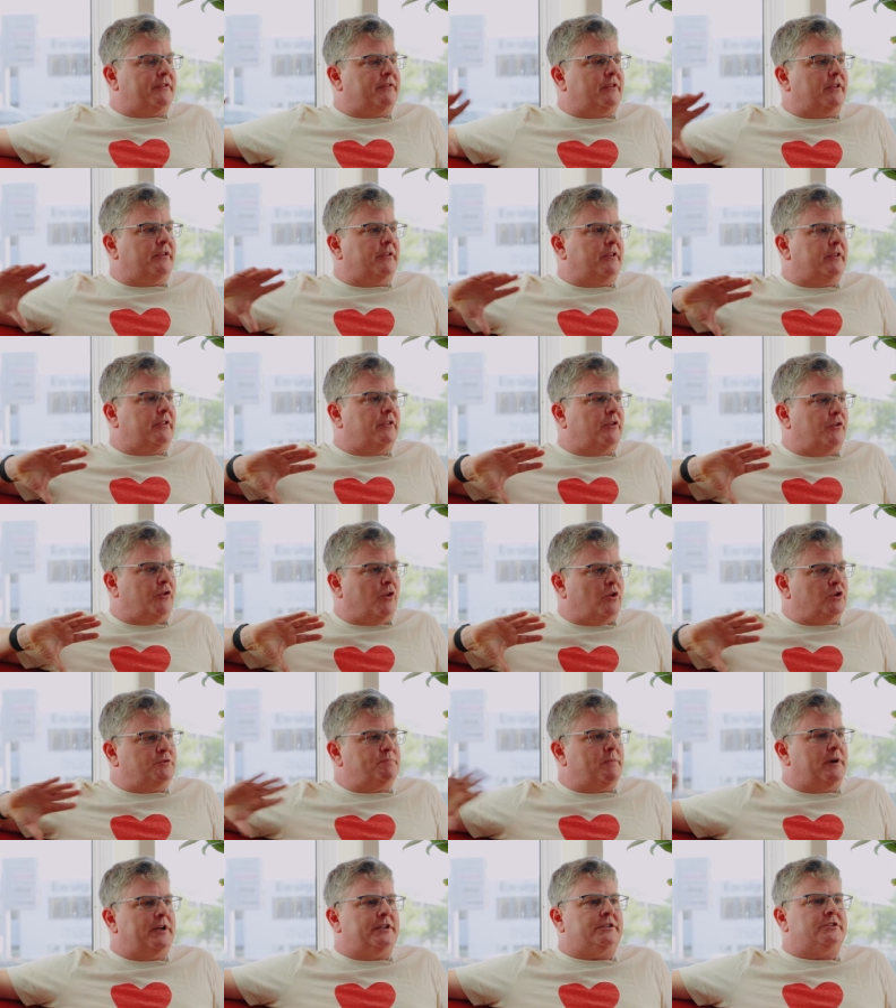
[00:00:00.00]
Th th th
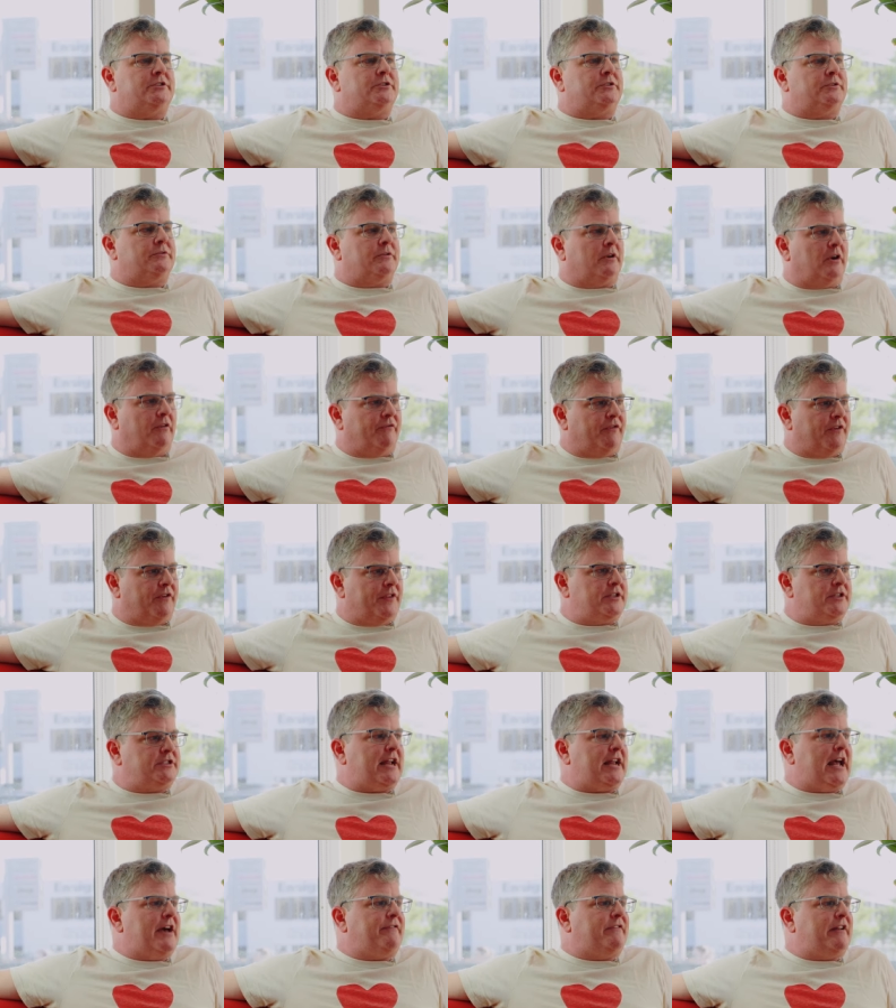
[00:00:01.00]
those months are for the
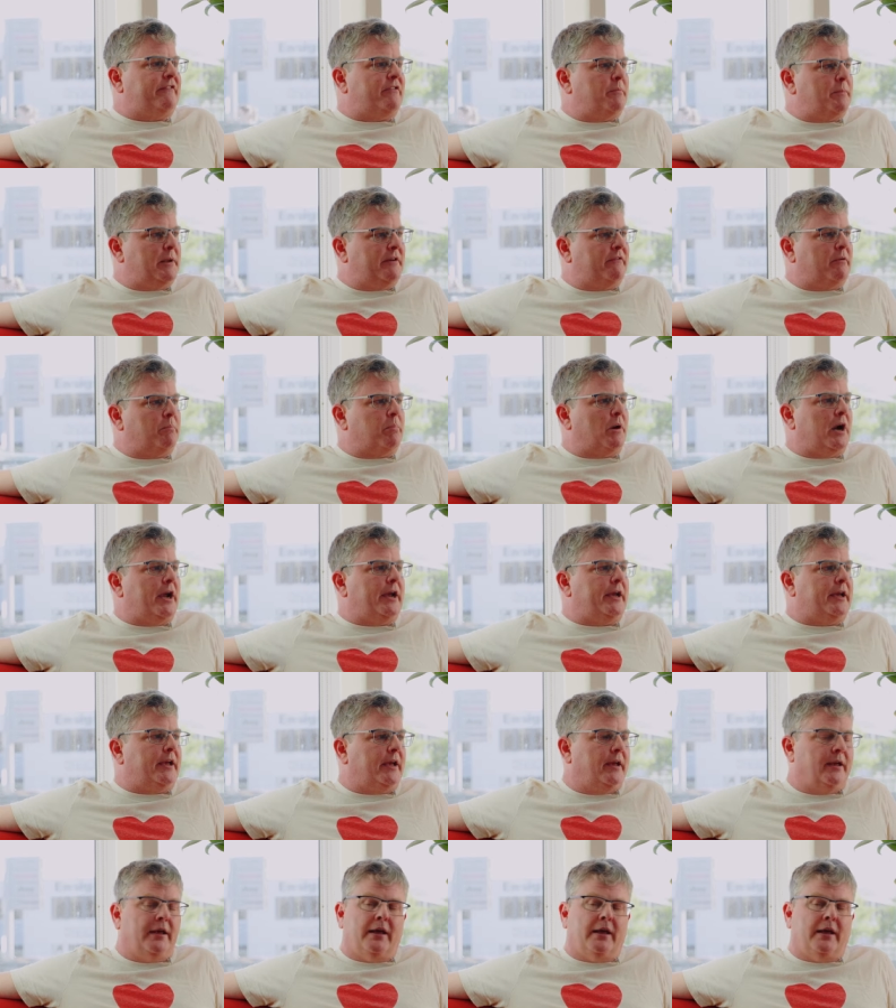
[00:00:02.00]
staff to have a bit of a break.